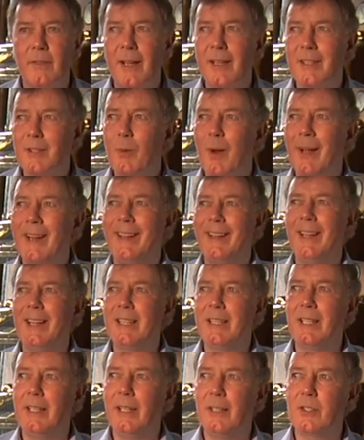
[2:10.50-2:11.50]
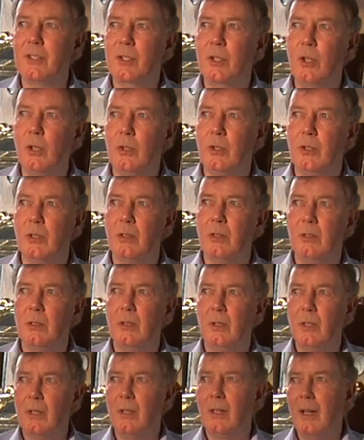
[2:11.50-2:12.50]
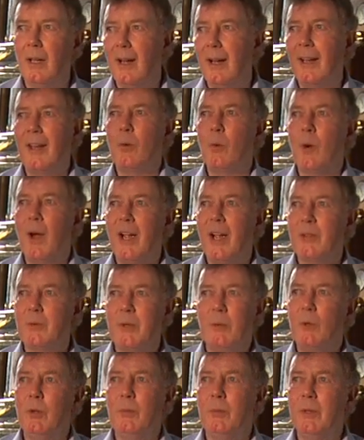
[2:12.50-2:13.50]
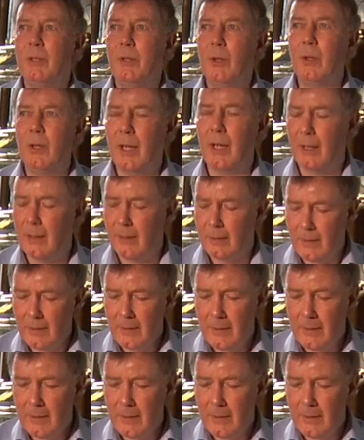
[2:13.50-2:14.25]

That's why kissing is good. Otherwise, we wouldn't be doing it.